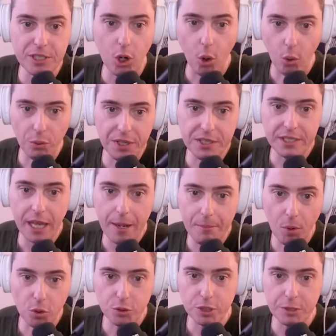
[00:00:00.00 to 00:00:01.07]
oldest and
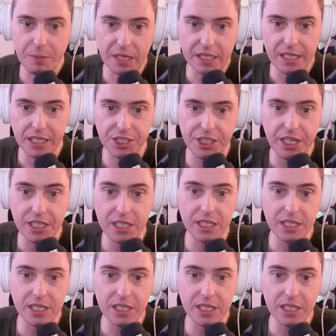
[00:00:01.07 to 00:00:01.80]
most respected exchanges,